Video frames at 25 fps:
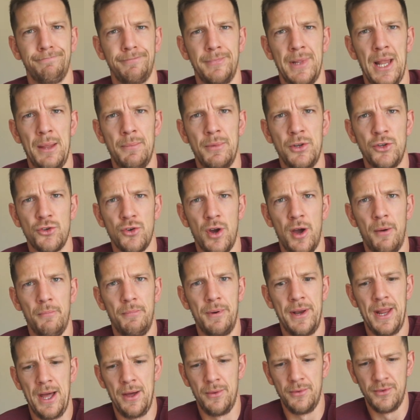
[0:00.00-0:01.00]
let me try and
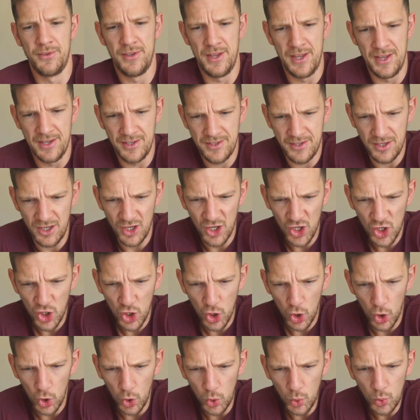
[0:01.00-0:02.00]
pronounce this,
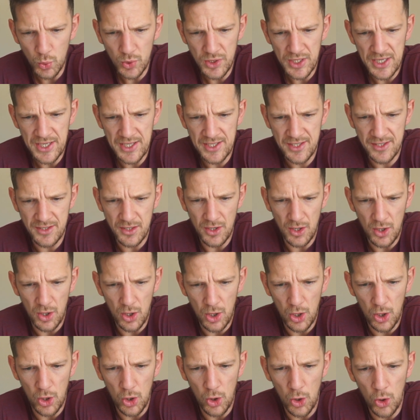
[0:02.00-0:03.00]
Aldis
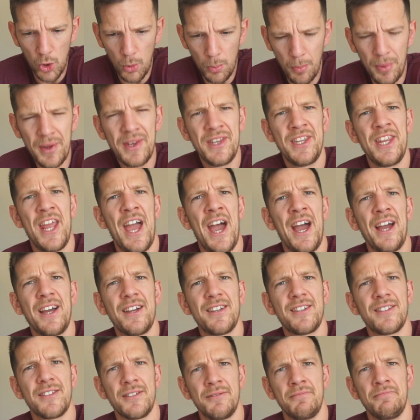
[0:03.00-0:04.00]

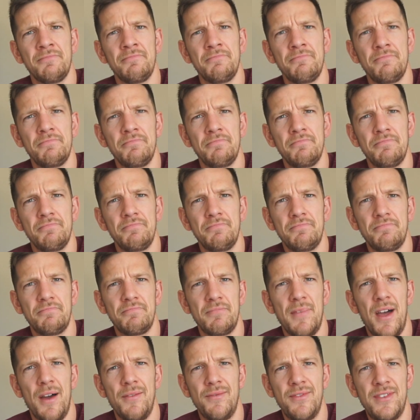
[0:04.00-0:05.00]
Upanieks.
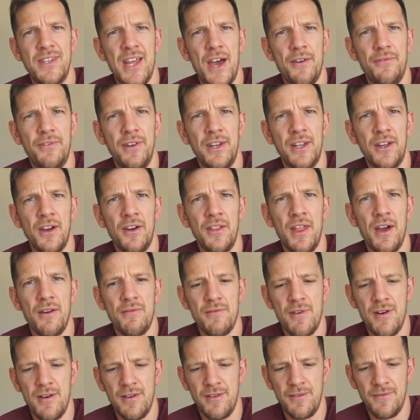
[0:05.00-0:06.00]
I definitely got that
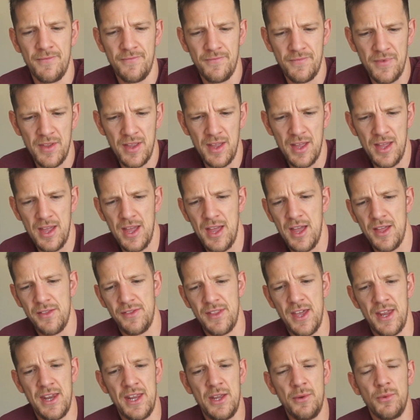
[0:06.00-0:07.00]
wrong.
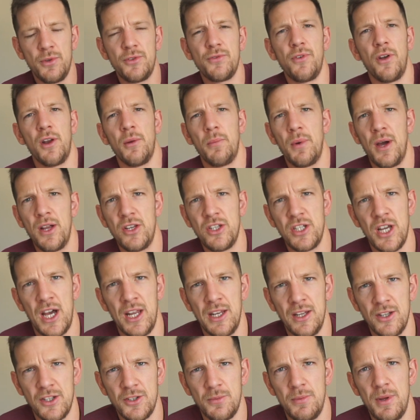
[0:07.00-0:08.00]
Then he was followed by
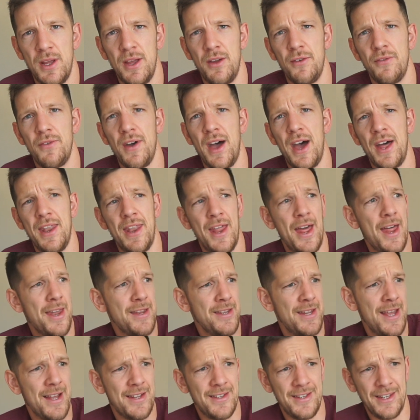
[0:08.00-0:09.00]
Chandler Smith, and then
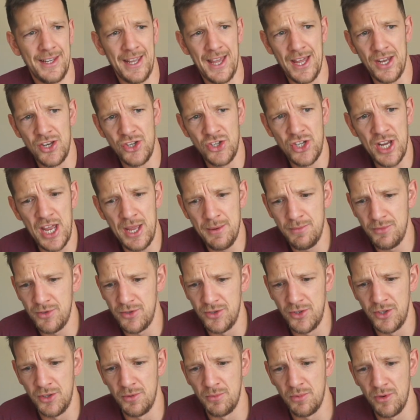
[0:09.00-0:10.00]
yet again James
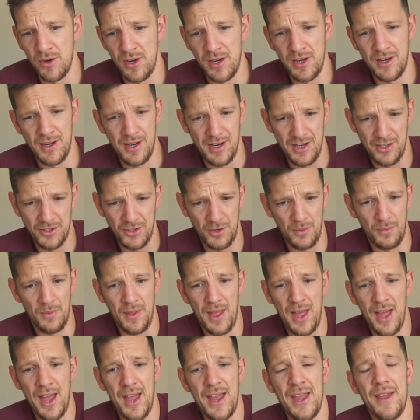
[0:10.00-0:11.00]
Newbury is up
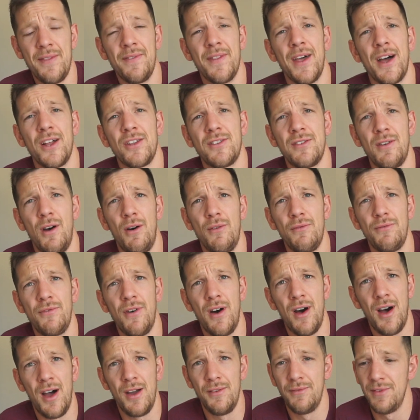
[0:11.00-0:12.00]
there in that top
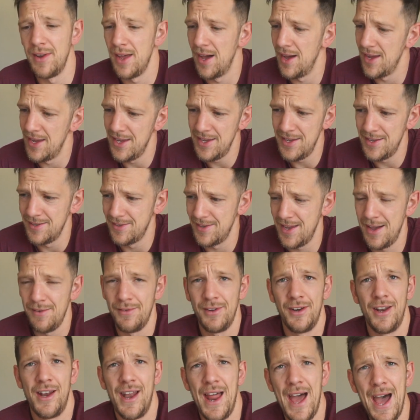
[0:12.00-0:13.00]
5. Now he is
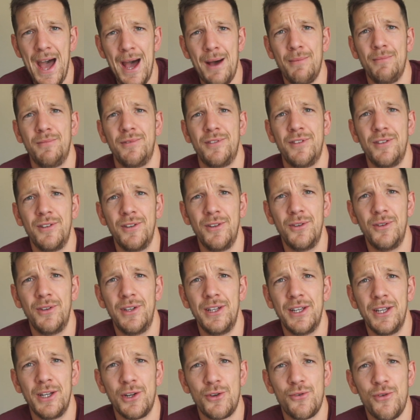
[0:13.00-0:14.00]
having an
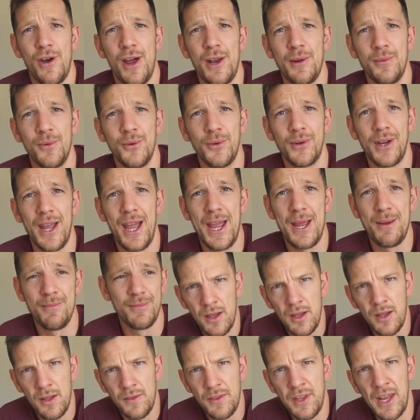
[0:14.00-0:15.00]
absolutely incredible game.
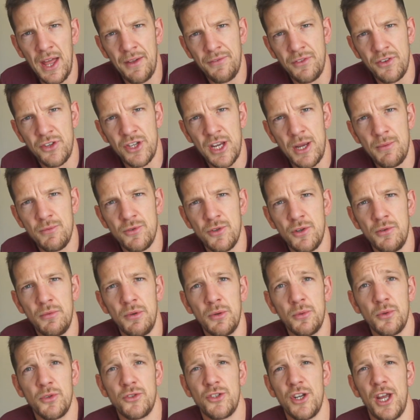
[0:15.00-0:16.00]
Then after James Newbury
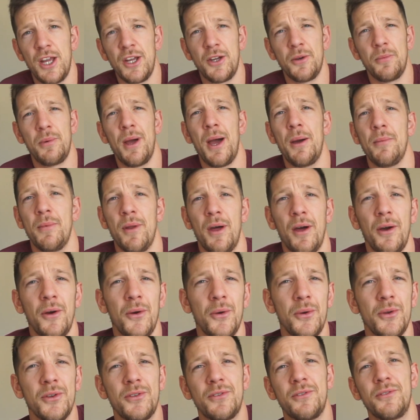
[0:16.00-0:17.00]
was Jacob Hepner.
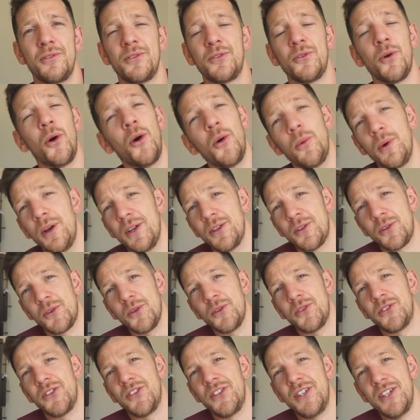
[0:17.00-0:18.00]
It's always
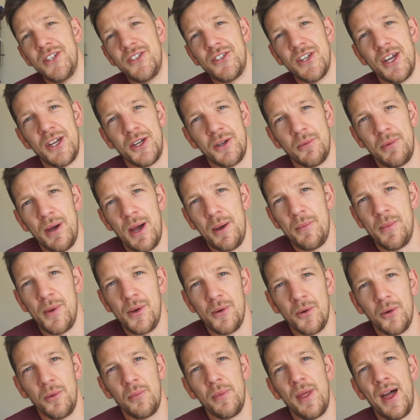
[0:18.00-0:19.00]
good to see Jacob
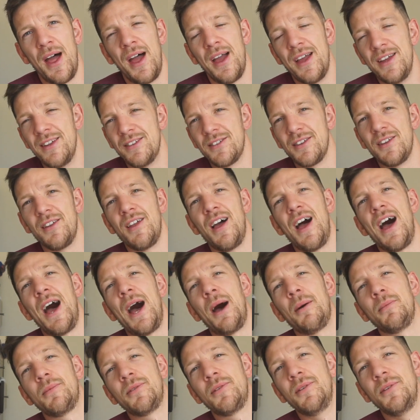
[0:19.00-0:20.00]
Hepner up there. He's an
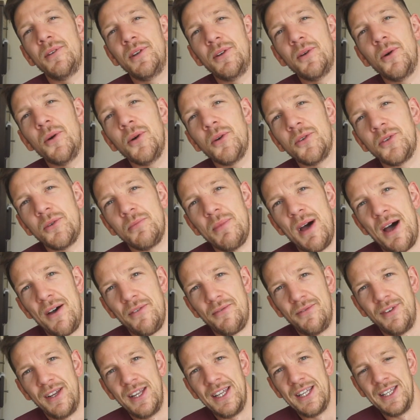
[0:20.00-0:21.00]
absolutely awesome
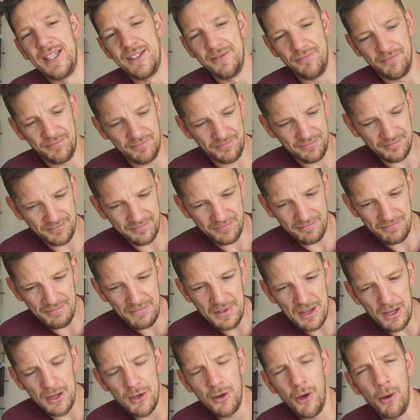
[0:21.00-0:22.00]
athlete.
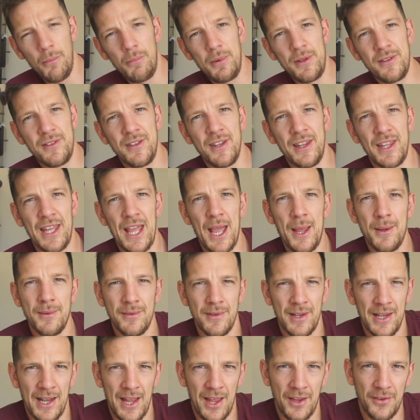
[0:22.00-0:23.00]
Not been to the games
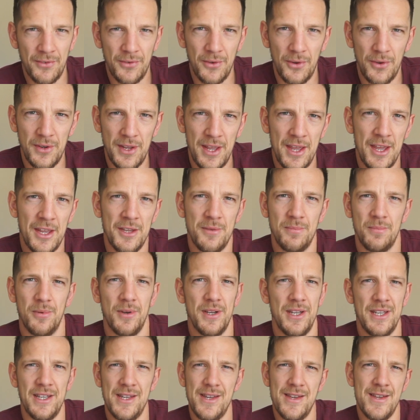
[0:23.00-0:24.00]
for the last few years, but
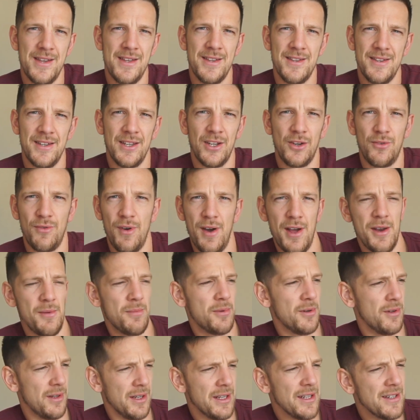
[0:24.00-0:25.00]
he is
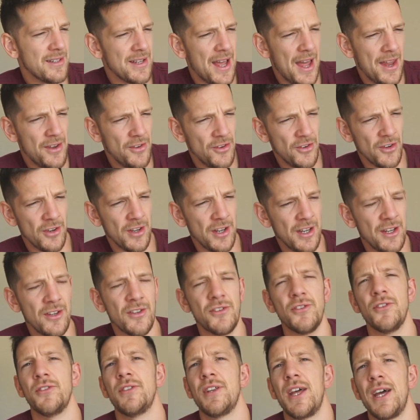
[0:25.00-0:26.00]
incredible. His engine is
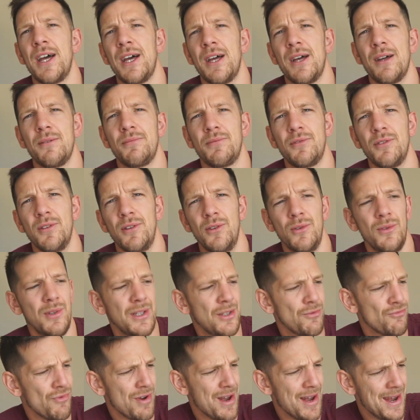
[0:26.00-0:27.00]
just absolutely
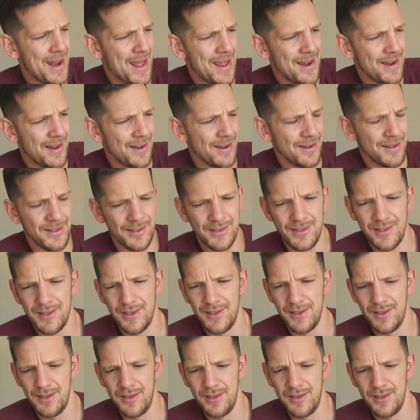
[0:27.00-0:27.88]
relentless.